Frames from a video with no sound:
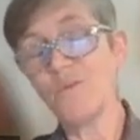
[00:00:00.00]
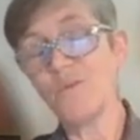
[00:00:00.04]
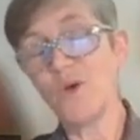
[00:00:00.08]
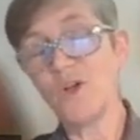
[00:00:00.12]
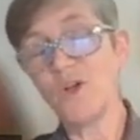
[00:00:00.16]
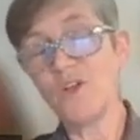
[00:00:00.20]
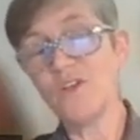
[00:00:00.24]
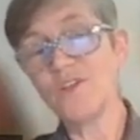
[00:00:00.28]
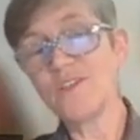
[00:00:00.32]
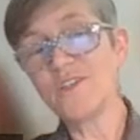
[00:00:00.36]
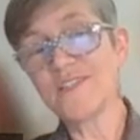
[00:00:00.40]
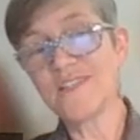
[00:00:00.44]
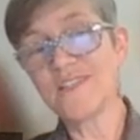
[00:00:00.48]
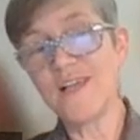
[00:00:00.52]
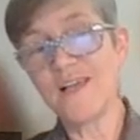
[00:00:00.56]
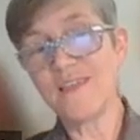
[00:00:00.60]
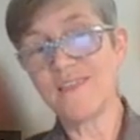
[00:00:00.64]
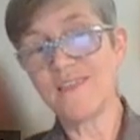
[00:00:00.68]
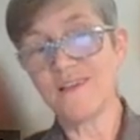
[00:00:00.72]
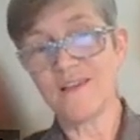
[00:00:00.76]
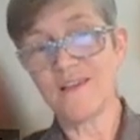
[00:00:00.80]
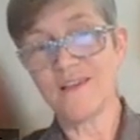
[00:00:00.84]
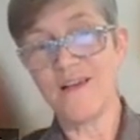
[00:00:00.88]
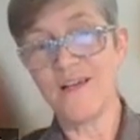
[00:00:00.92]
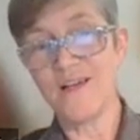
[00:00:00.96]
what looks like
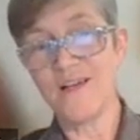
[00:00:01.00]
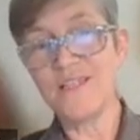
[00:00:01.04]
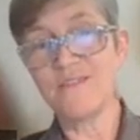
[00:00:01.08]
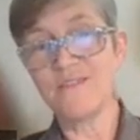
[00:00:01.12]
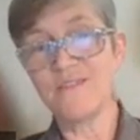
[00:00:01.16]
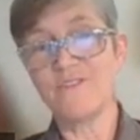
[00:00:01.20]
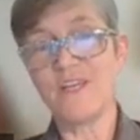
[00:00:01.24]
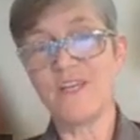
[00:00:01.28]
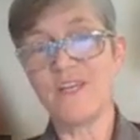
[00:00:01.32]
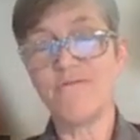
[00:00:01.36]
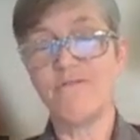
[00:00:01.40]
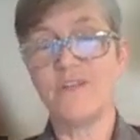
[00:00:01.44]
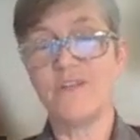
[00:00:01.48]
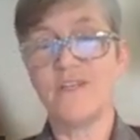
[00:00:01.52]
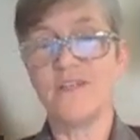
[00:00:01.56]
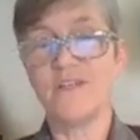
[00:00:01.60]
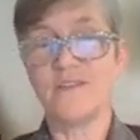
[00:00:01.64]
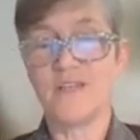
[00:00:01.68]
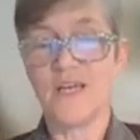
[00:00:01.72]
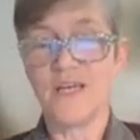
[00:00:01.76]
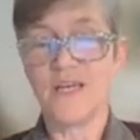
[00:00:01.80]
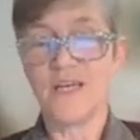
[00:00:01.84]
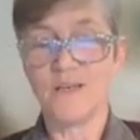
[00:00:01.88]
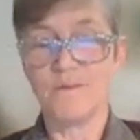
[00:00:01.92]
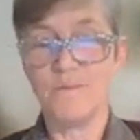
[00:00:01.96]
the kind of definite
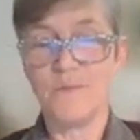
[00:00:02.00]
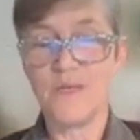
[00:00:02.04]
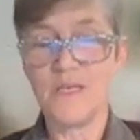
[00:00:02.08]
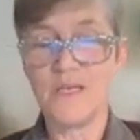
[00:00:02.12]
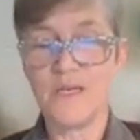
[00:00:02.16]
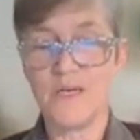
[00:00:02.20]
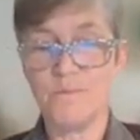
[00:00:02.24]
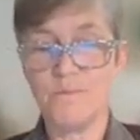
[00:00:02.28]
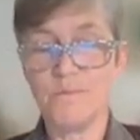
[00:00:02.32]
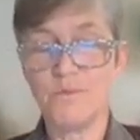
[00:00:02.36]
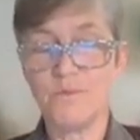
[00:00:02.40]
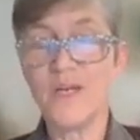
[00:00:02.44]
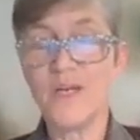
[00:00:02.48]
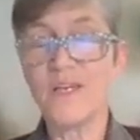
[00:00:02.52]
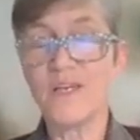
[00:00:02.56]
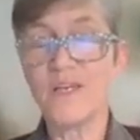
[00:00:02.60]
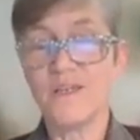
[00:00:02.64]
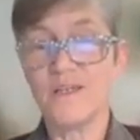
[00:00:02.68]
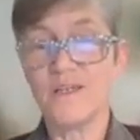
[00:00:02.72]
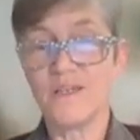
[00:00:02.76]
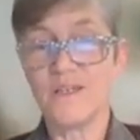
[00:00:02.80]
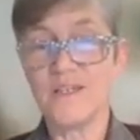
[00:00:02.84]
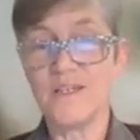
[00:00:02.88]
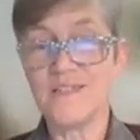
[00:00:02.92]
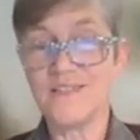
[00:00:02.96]
that can be a
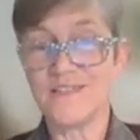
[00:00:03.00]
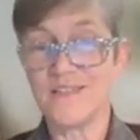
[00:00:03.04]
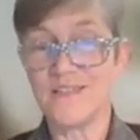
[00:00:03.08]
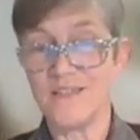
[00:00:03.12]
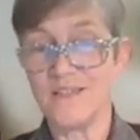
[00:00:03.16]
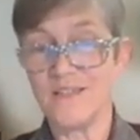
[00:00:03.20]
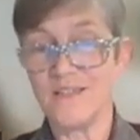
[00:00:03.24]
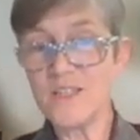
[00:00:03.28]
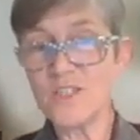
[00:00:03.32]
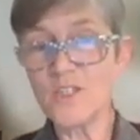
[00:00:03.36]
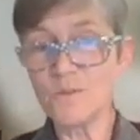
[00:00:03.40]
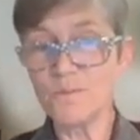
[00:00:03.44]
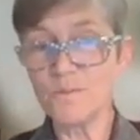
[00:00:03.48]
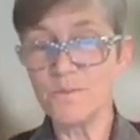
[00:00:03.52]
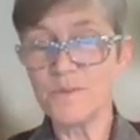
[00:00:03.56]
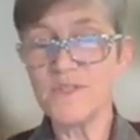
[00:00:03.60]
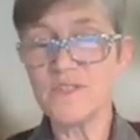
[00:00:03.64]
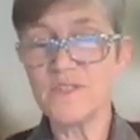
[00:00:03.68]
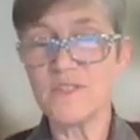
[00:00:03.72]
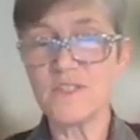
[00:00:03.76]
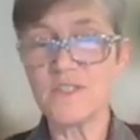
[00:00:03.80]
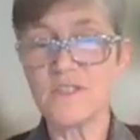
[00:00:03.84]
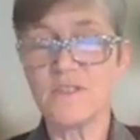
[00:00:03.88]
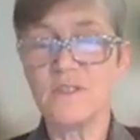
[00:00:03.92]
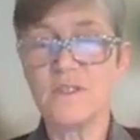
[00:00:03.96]
predicate is in initial
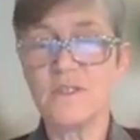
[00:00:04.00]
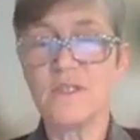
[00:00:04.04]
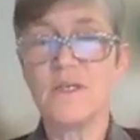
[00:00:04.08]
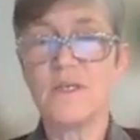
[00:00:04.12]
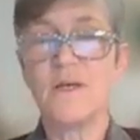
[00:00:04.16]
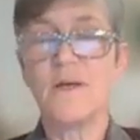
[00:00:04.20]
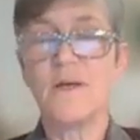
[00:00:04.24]
position,